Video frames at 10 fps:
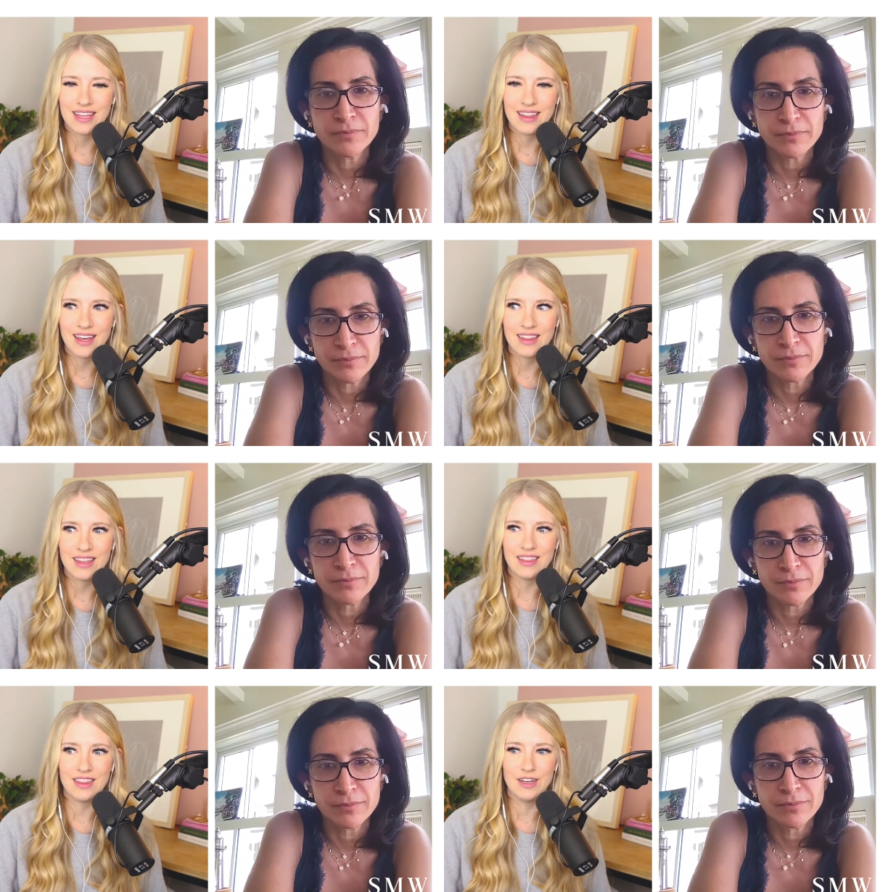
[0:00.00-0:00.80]
Speaker 1: like that
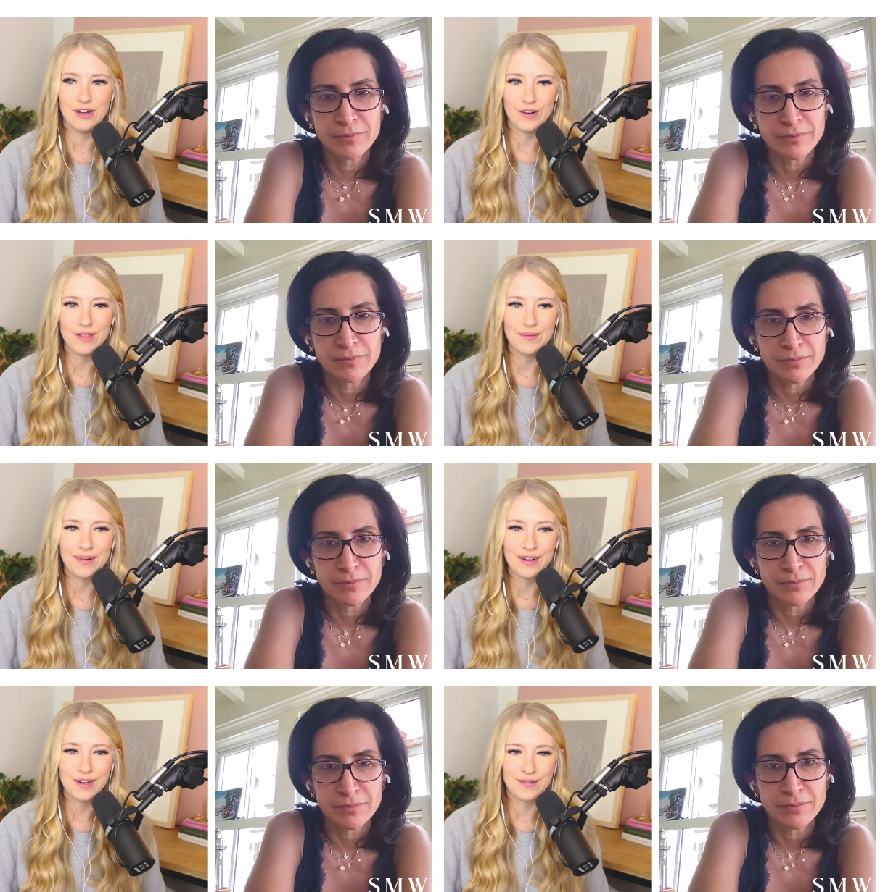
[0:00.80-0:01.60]
then then you're in the
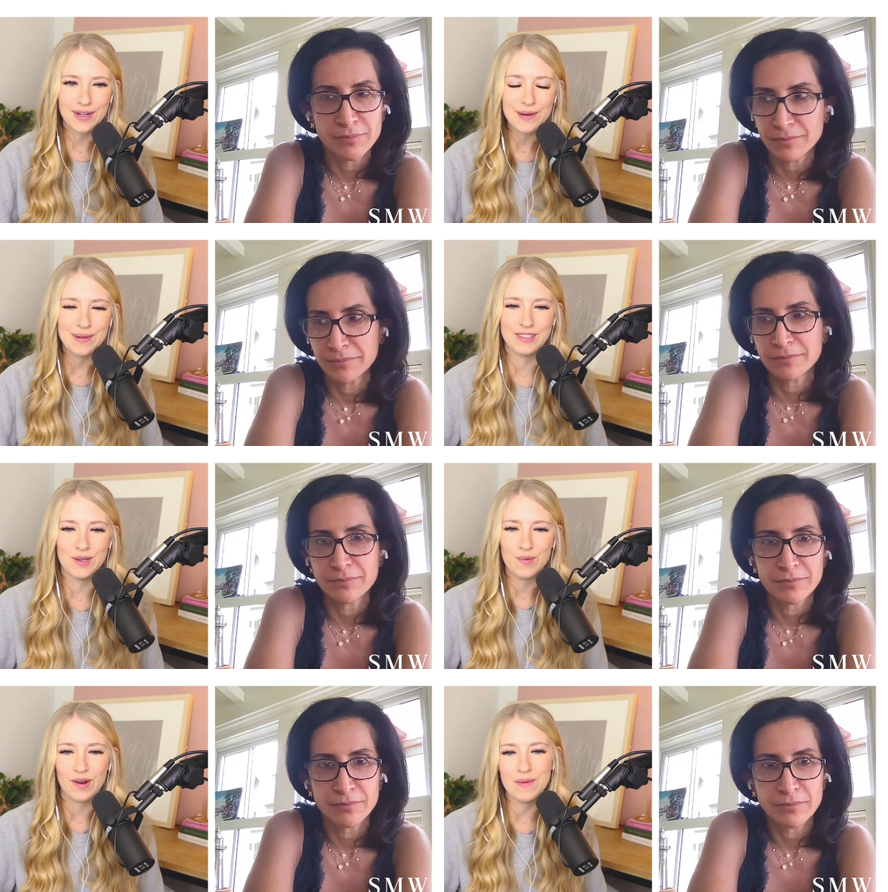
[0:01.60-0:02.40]
wrong career
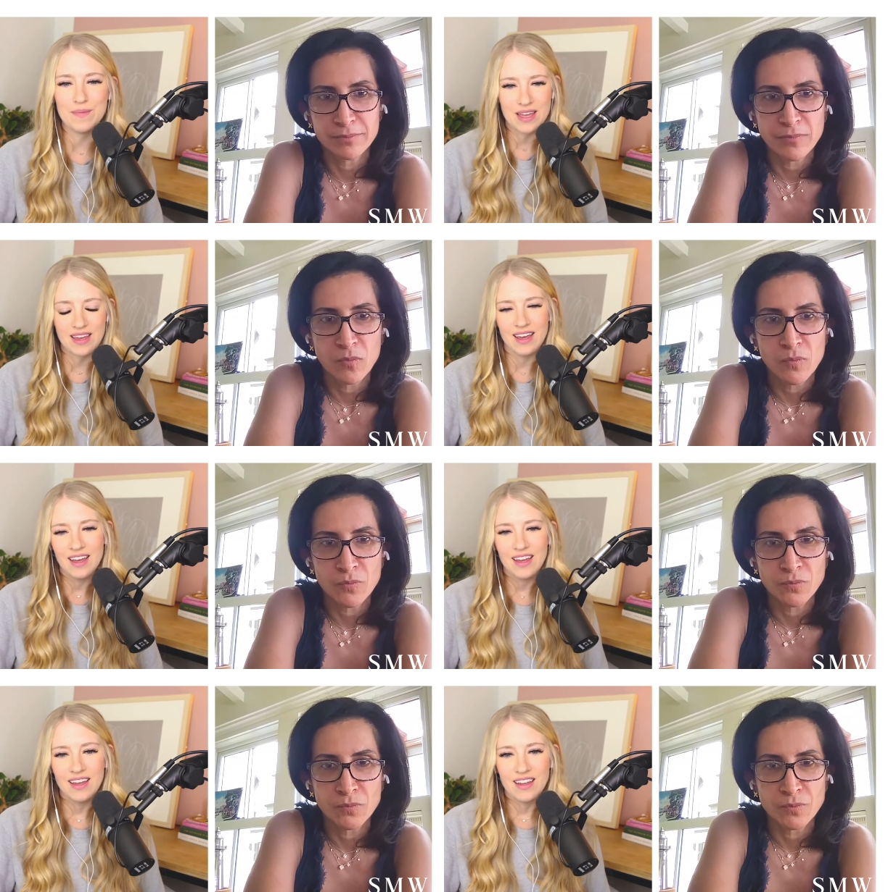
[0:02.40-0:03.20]
because you want to be
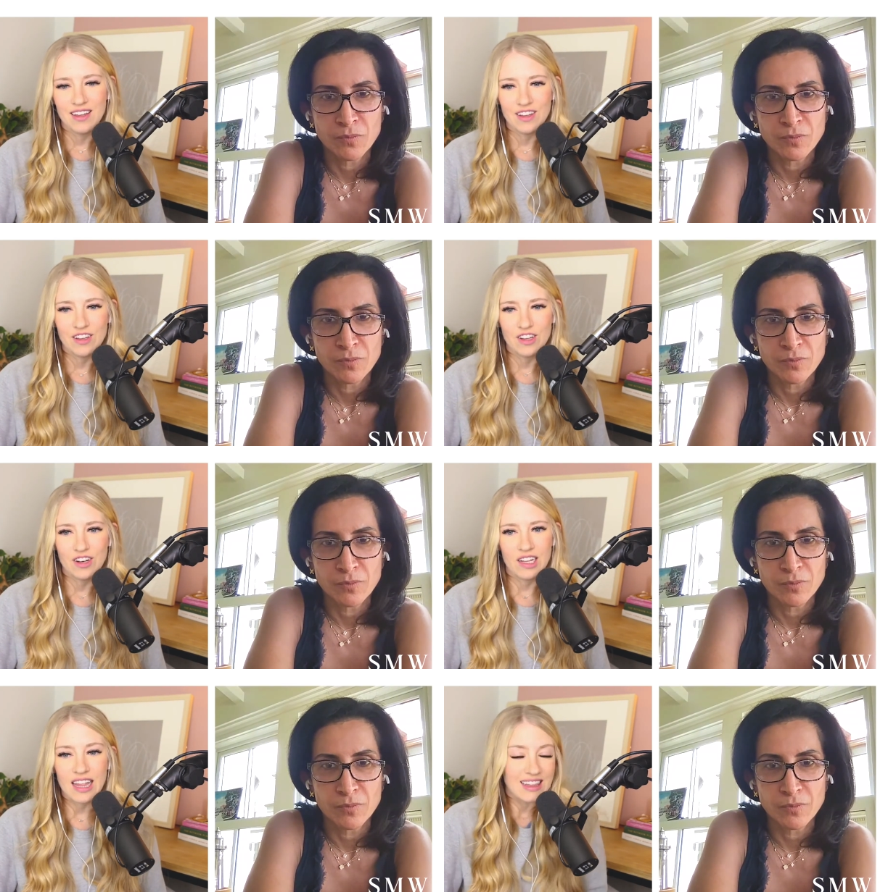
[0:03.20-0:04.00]

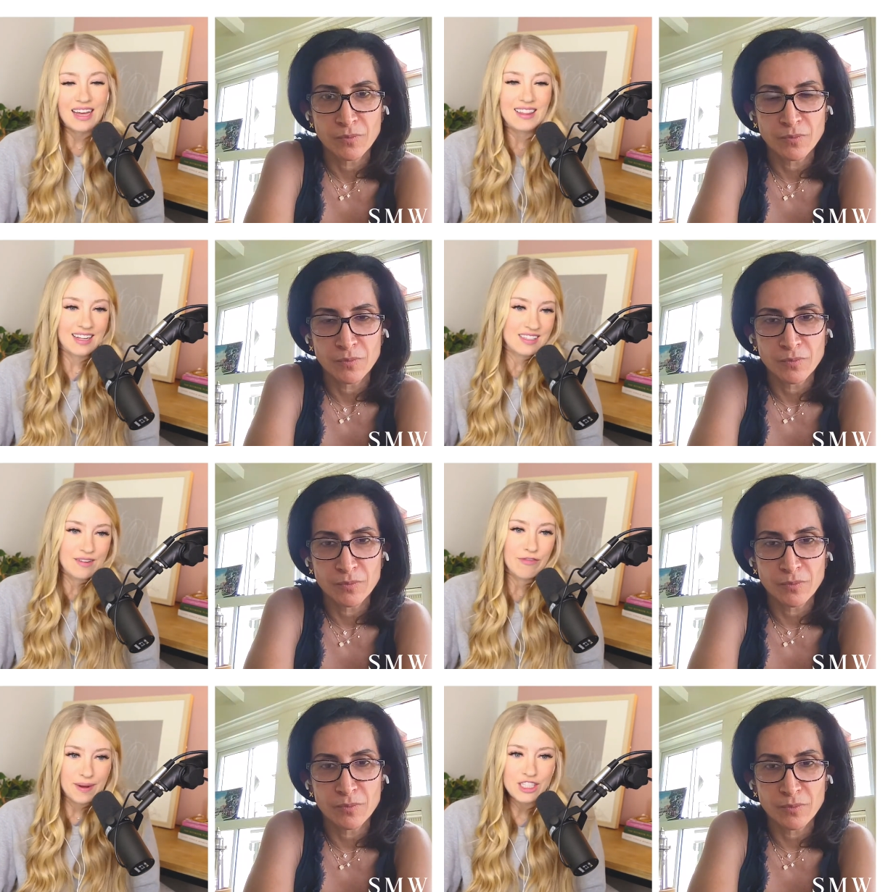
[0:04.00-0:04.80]
like that that's
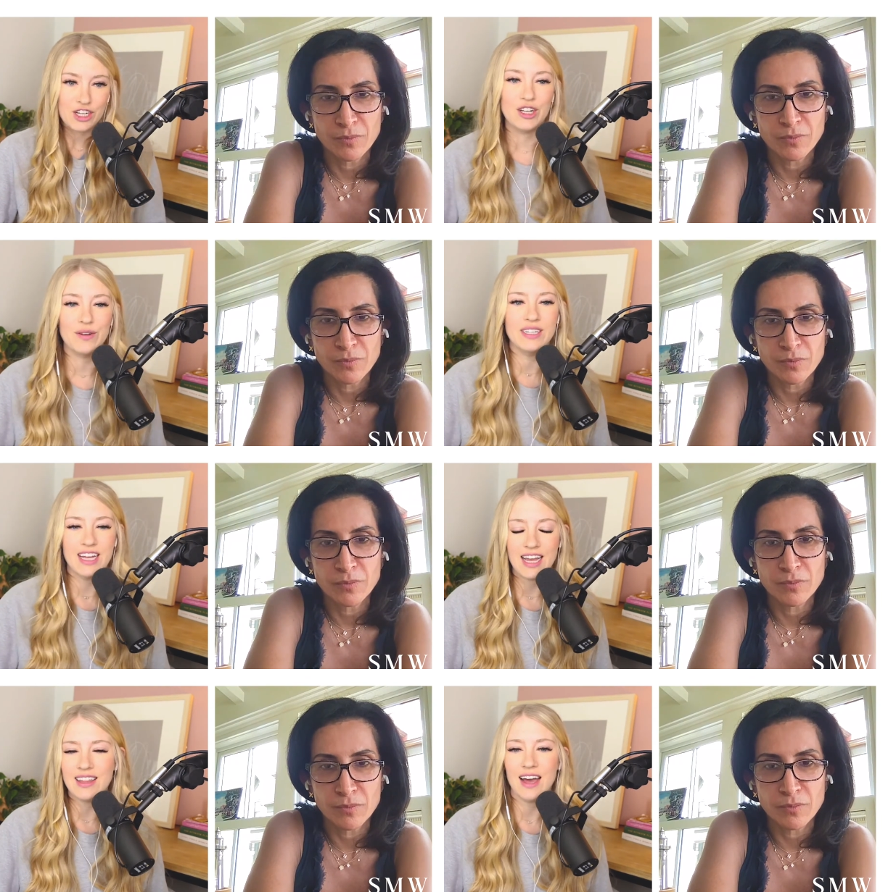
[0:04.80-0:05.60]
information you can
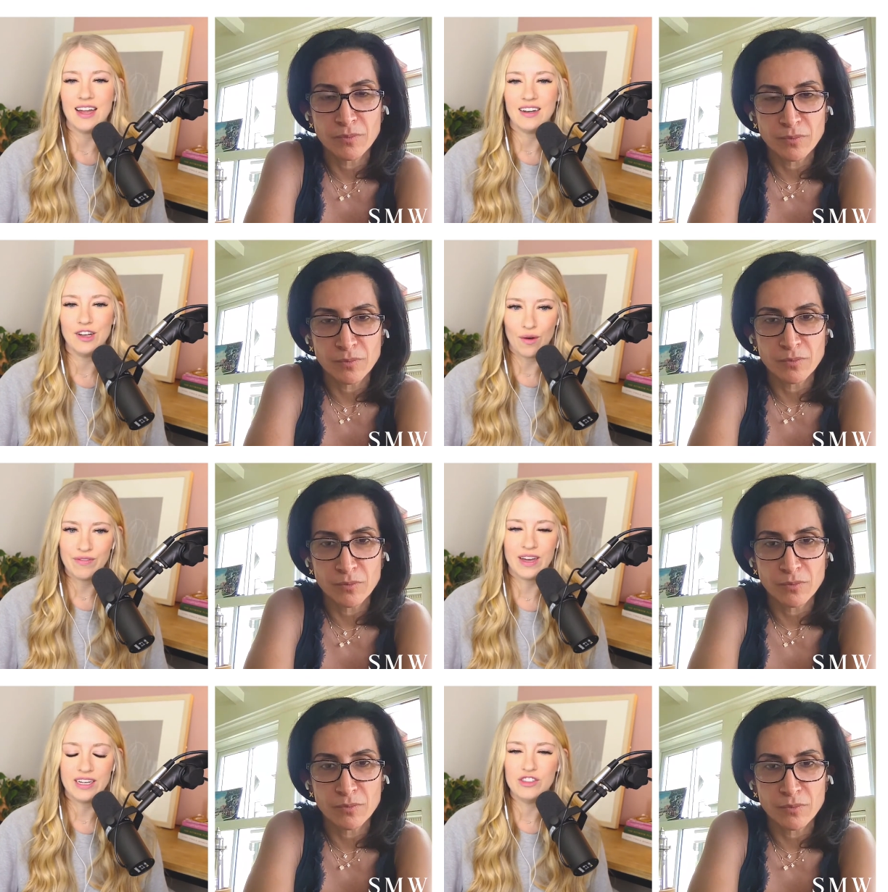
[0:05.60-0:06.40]
take that and
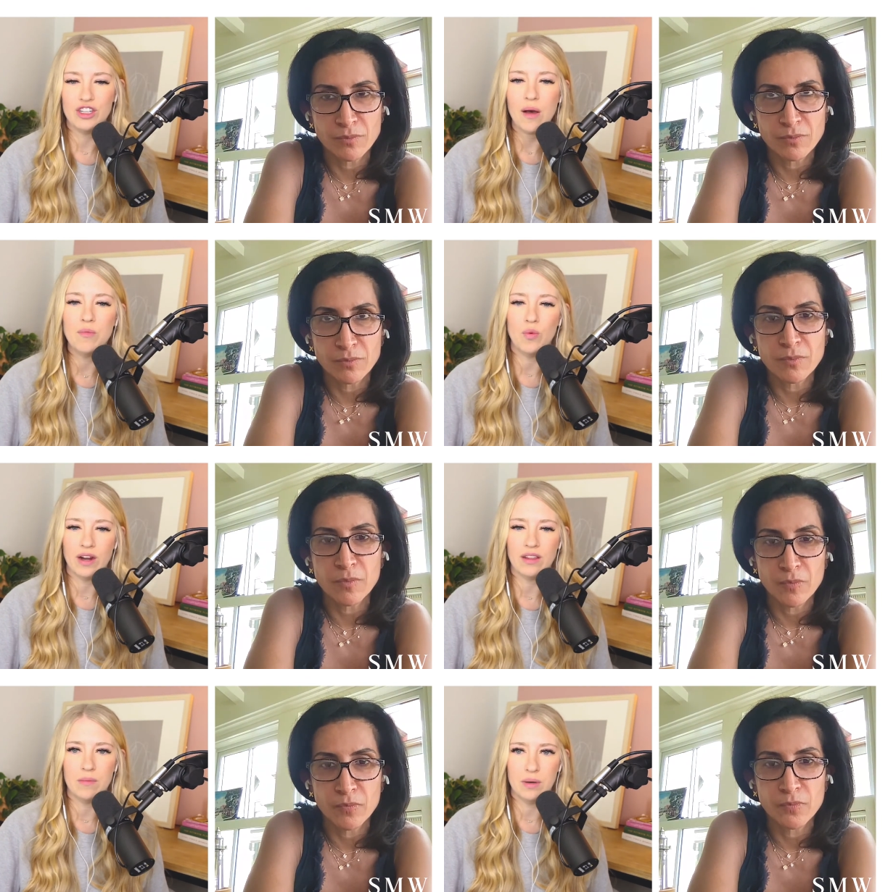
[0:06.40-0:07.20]
go find a job
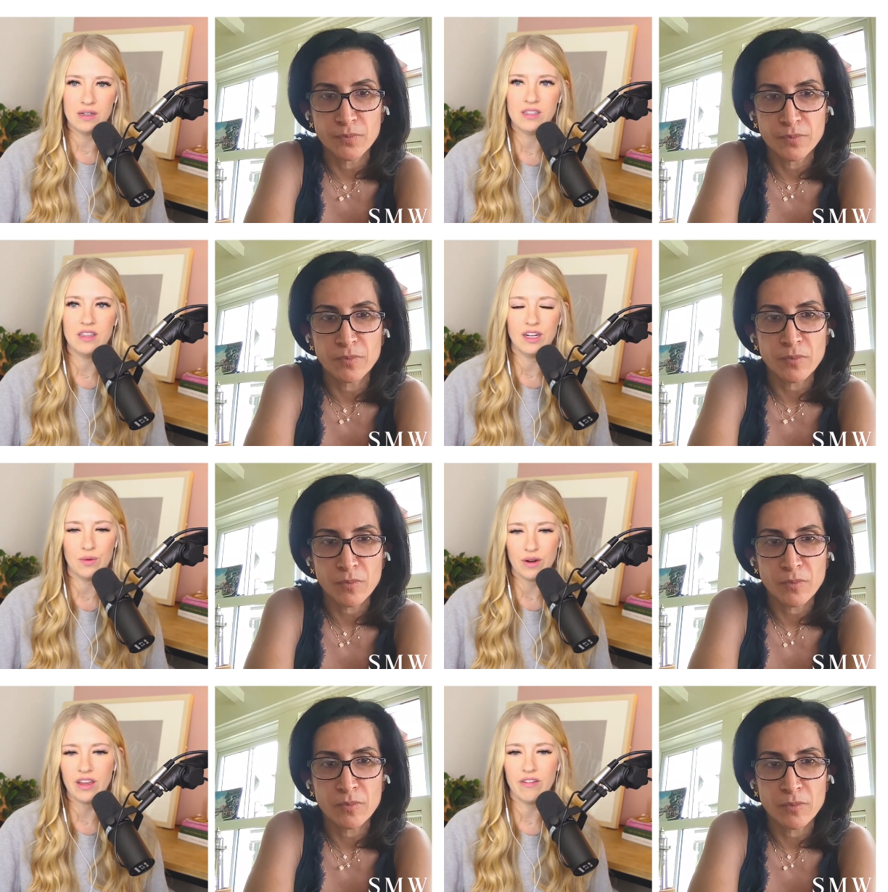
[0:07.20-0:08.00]
where the person that
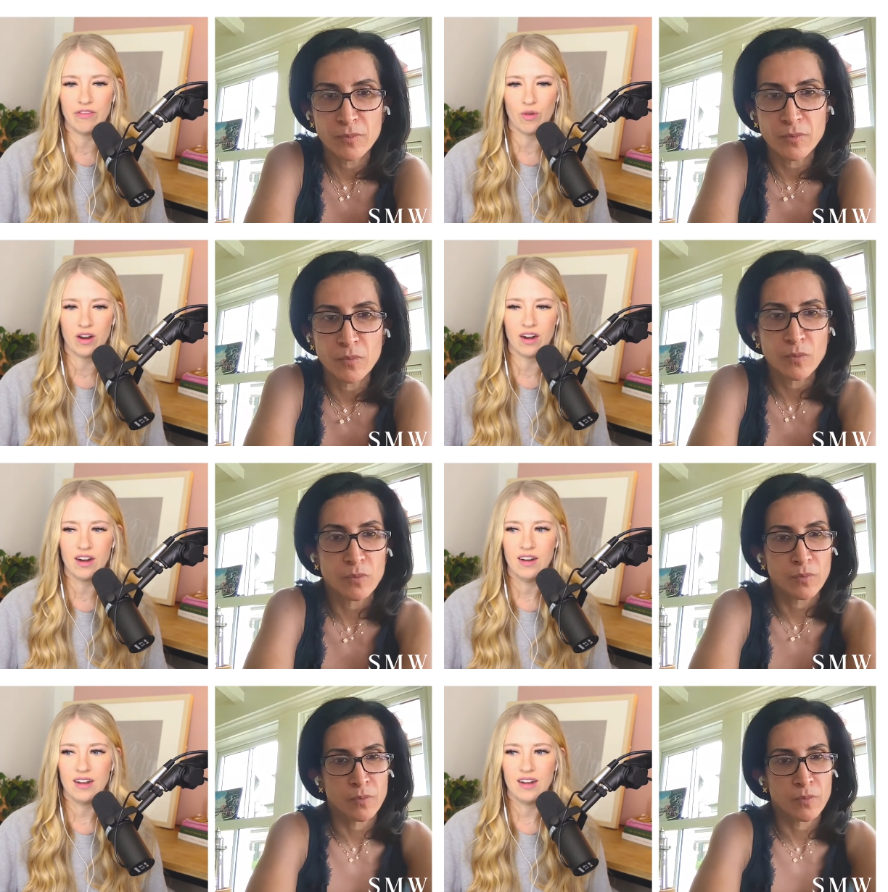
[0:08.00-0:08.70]
you're working for